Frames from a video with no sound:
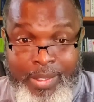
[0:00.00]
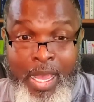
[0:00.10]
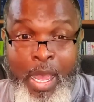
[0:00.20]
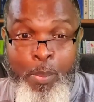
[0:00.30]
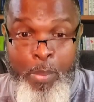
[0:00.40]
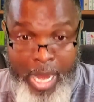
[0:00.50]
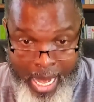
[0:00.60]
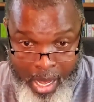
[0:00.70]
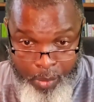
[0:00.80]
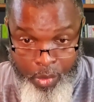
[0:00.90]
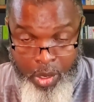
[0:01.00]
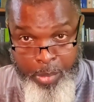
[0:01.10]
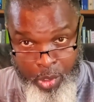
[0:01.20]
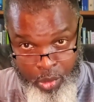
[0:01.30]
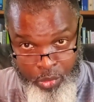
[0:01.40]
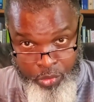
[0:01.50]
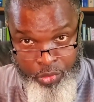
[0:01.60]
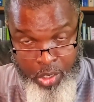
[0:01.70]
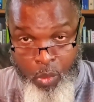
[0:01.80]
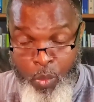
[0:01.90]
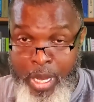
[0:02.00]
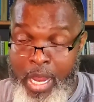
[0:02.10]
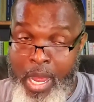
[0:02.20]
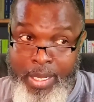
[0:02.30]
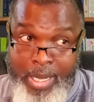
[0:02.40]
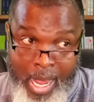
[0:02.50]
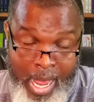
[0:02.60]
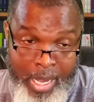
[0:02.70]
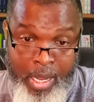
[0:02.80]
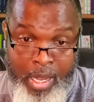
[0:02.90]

the parables. We are not